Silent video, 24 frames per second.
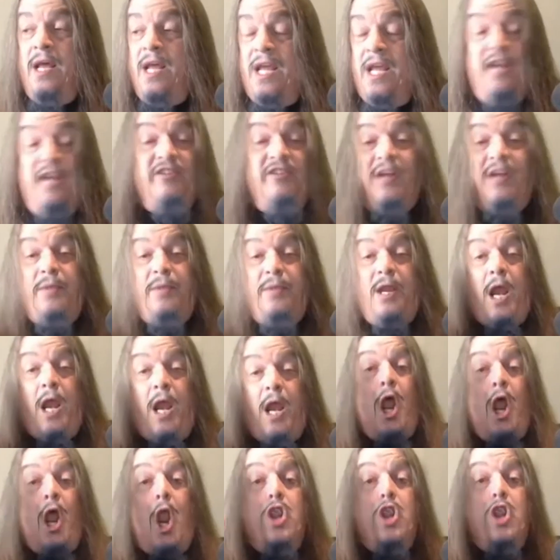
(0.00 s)
Except that
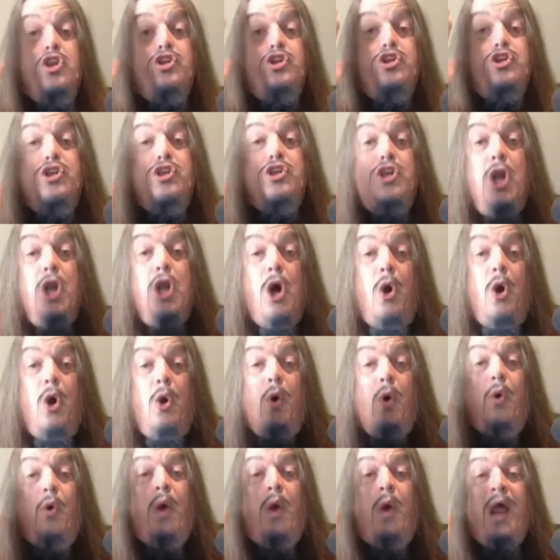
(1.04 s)

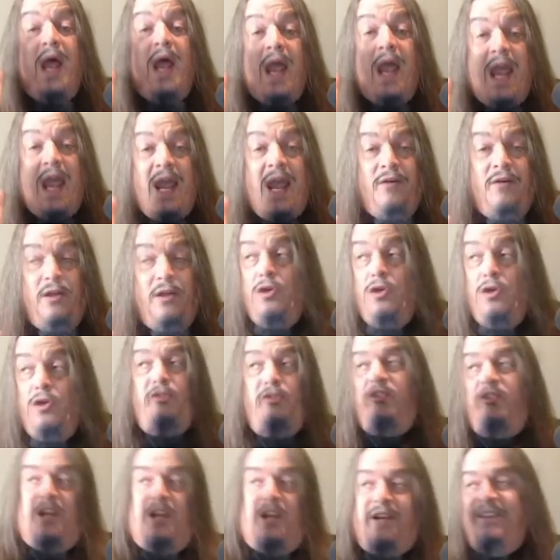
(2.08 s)
no
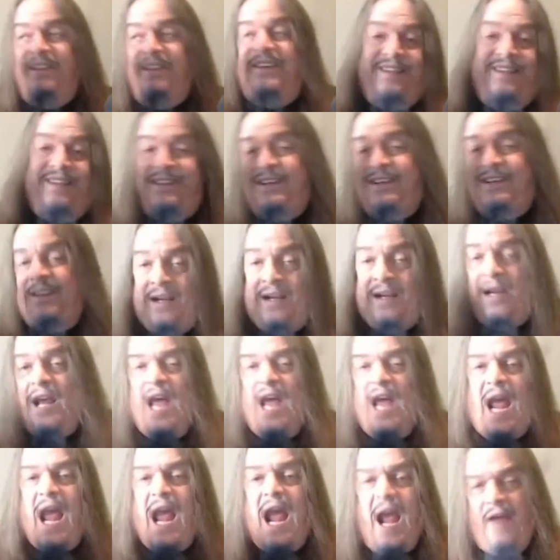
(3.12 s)
evolutionist
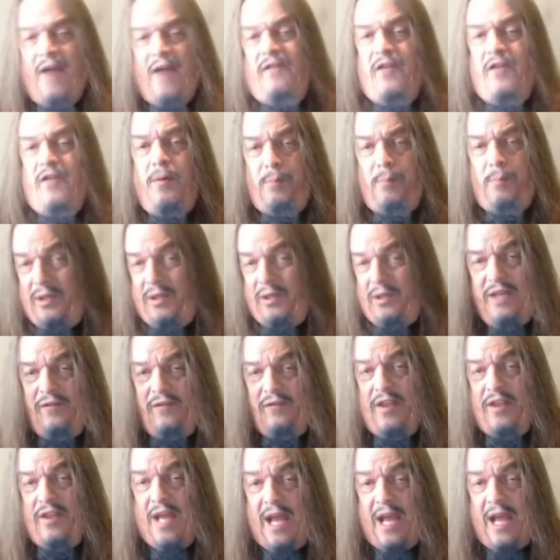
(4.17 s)
ever believed
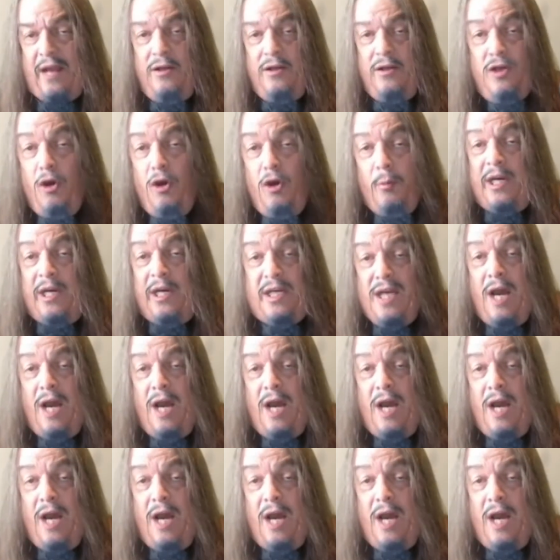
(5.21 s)
that. Nobody, yeah.